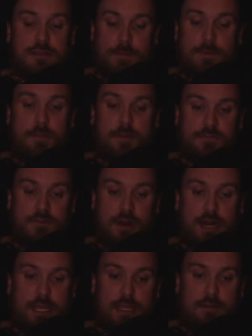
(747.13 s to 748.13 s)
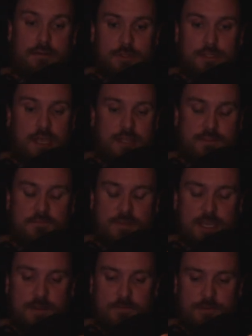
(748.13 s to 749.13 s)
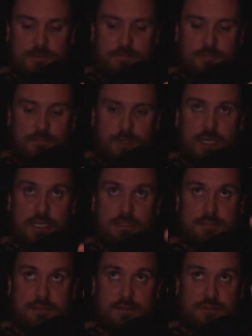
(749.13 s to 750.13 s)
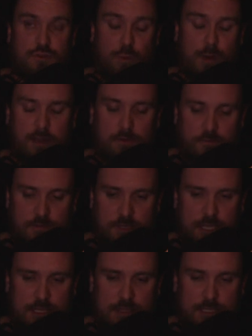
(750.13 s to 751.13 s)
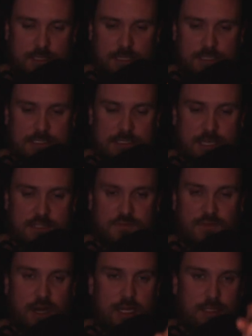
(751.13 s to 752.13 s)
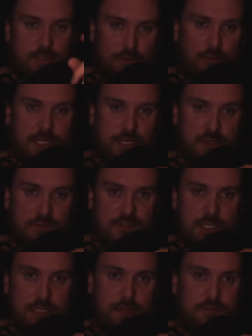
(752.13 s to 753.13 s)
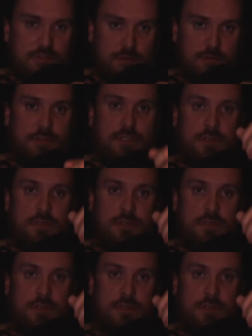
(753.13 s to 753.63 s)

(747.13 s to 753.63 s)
upcoming Friday, not the 5th, but the 12th. I think that is the next Friday. There will be a new video, so